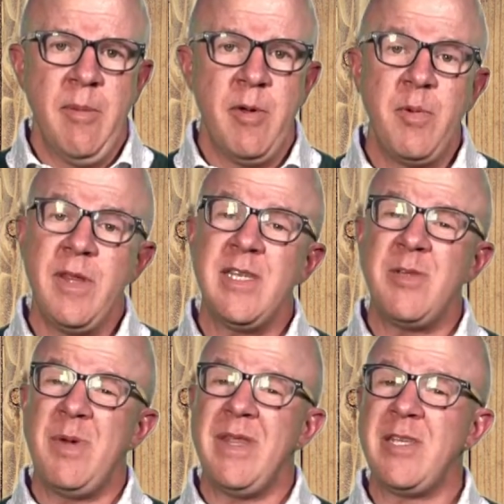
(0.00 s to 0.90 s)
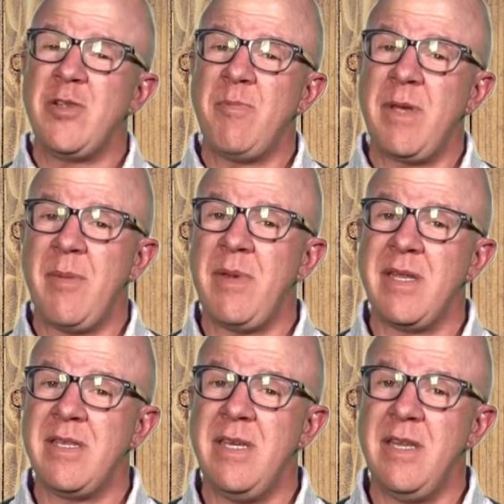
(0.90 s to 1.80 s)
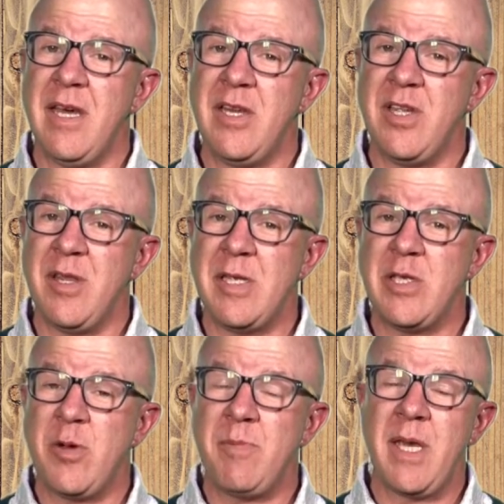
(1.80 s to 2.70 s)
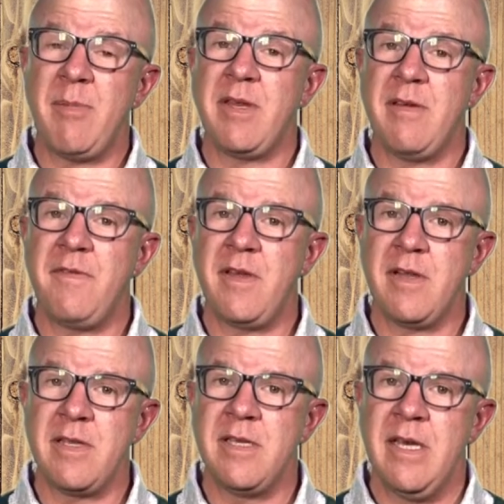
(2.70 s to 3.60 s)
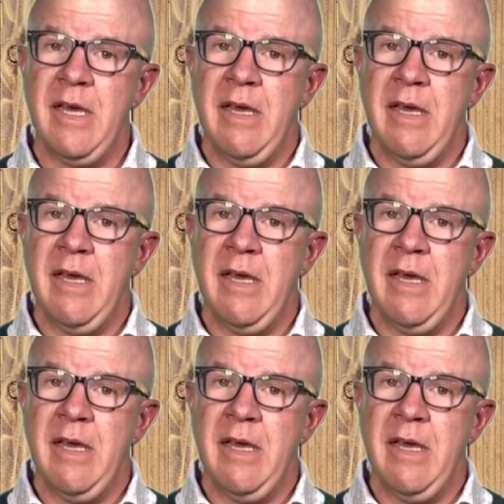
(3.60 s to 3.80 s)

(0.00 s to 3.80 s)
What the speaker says: But when they start becoming a teenager and they start becoming difficult,